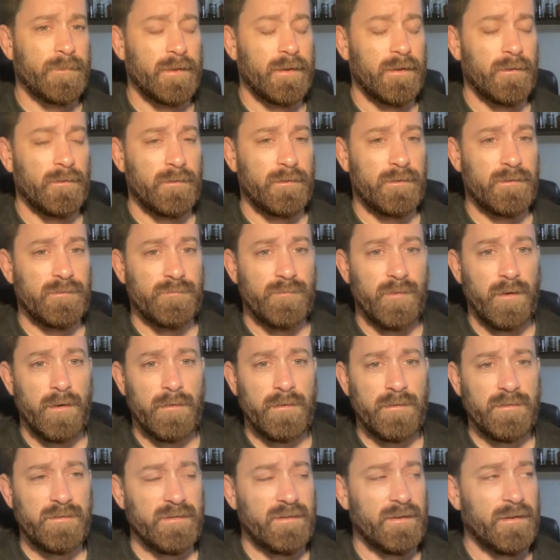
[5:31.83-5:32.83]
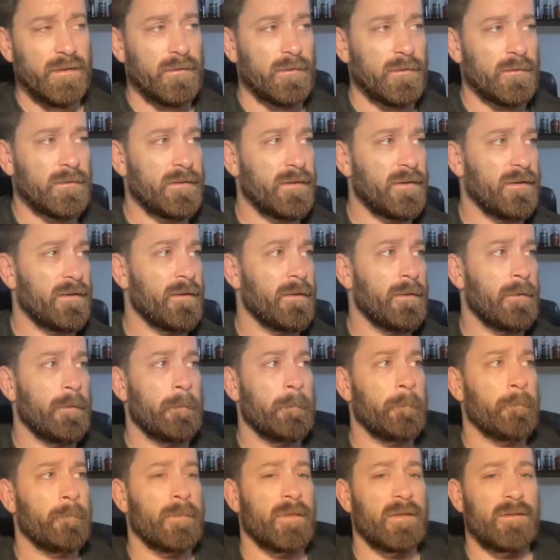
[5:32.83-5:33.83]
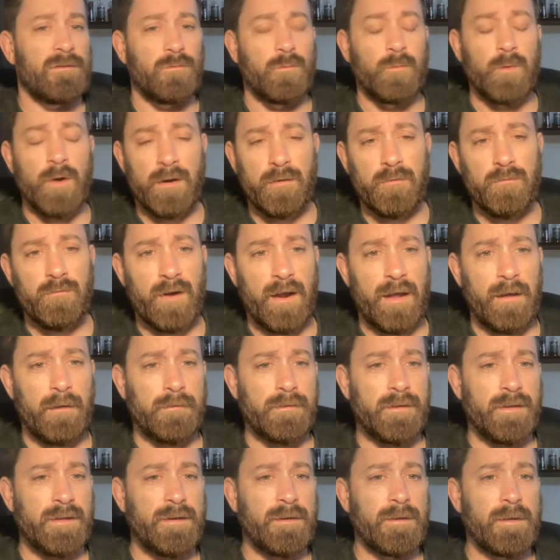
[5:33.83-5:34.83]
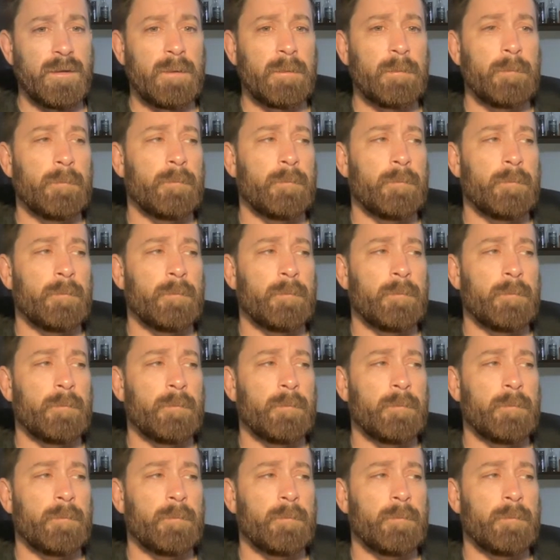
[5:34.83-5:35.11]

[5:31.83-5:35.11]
He's very skilled. He's well-rounded.